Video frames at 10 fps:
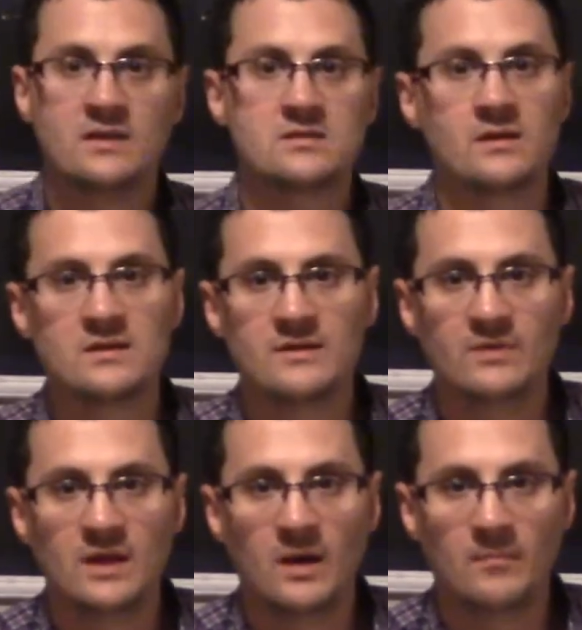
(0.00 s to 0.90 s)
start
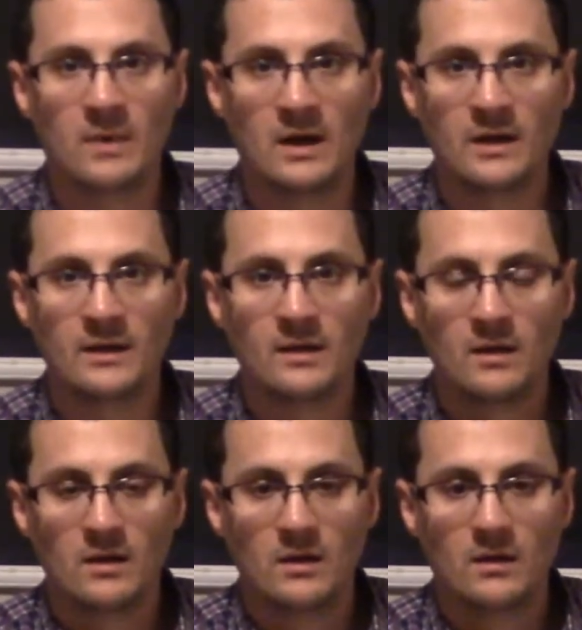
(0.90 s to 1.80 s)
divvying up my
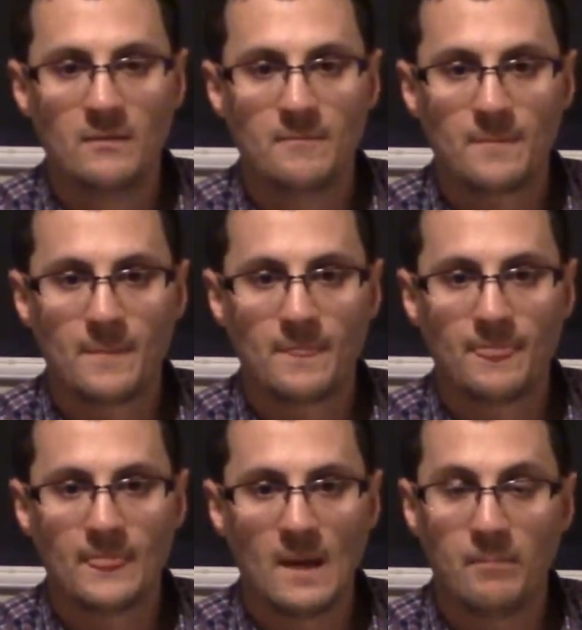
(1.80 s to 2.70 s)

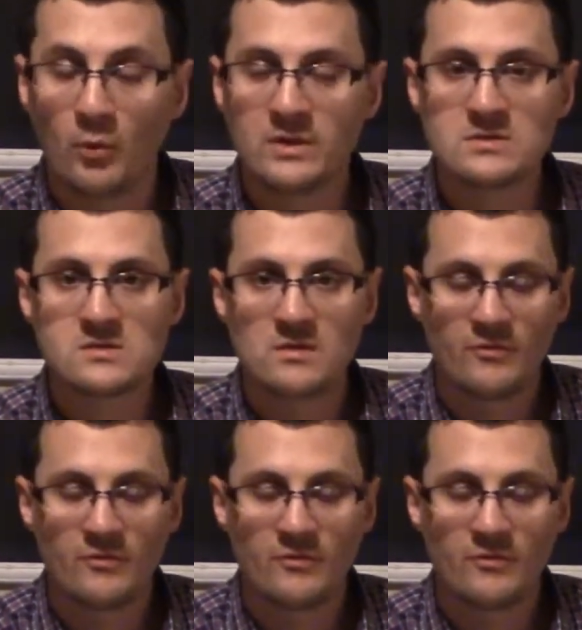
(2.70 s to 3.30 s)
points